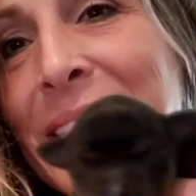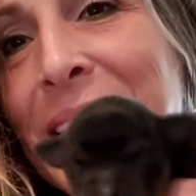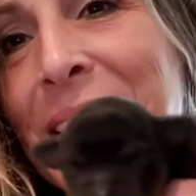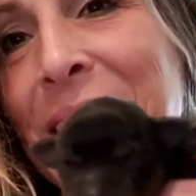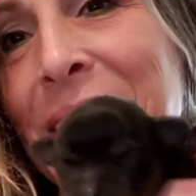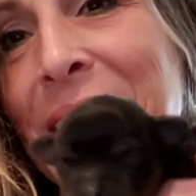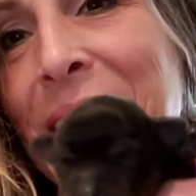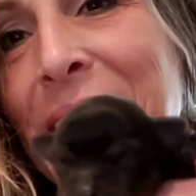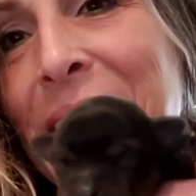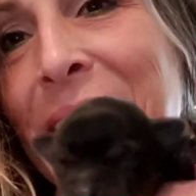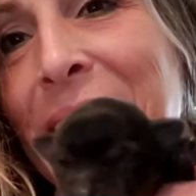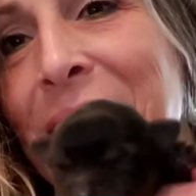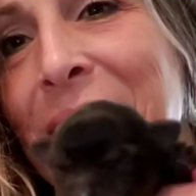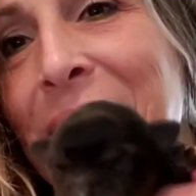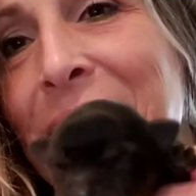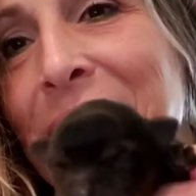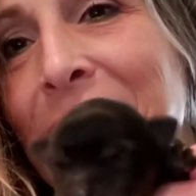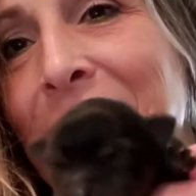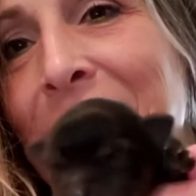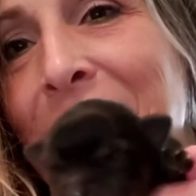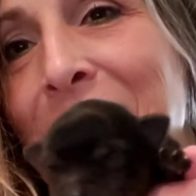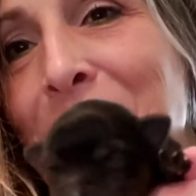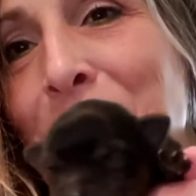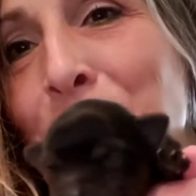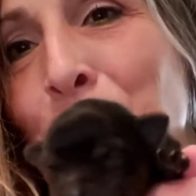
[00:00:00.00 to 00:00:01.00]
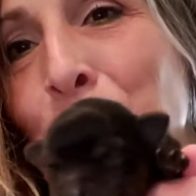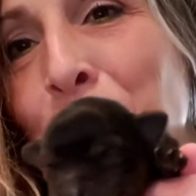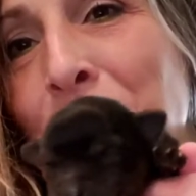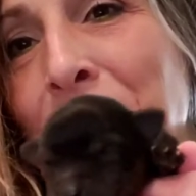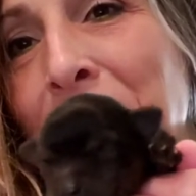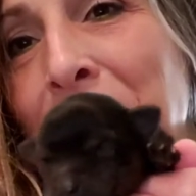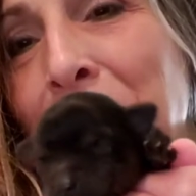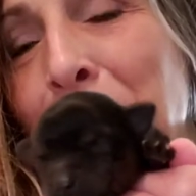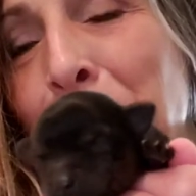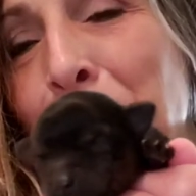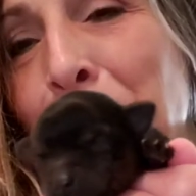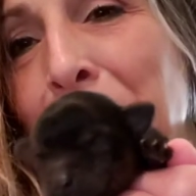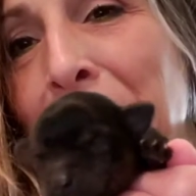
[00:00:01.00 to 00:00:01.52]
She is a
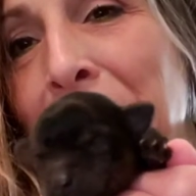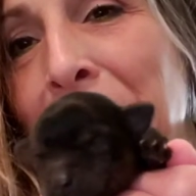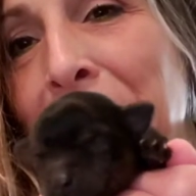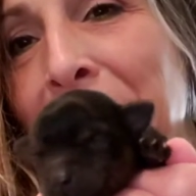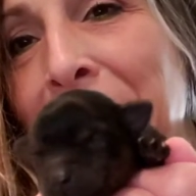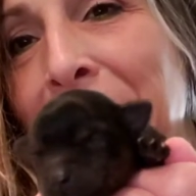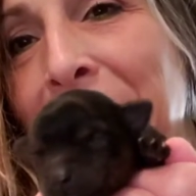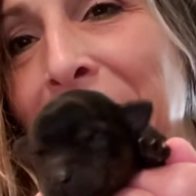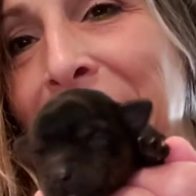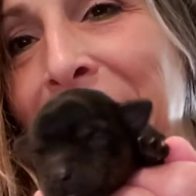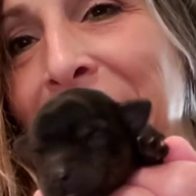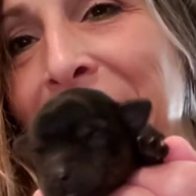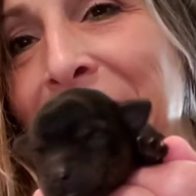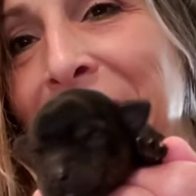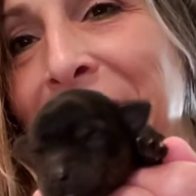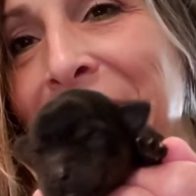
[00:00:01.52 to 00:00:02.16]
sweetie pie.